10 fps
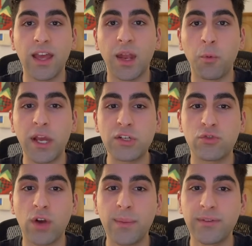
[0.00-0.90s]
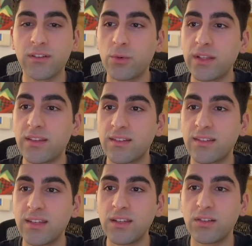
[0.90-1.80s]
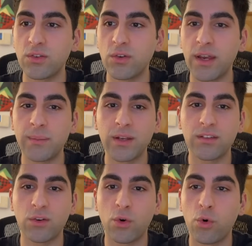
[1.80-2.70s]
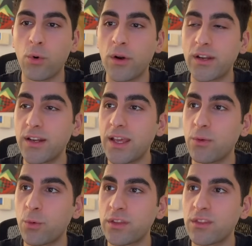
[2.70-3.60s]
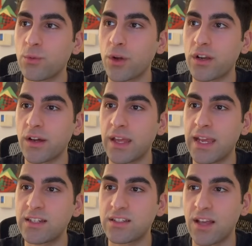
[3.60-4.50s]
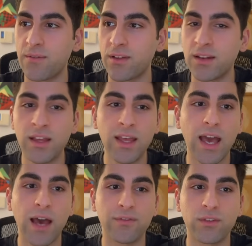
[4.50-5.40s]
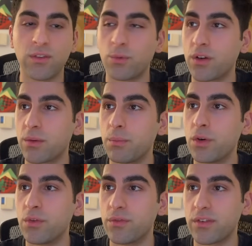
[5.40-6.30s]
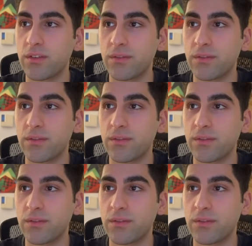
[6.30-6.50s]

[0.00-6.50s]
and White drops his queen to c2, aiming to coordinate with the rook on h7 after the rook moves.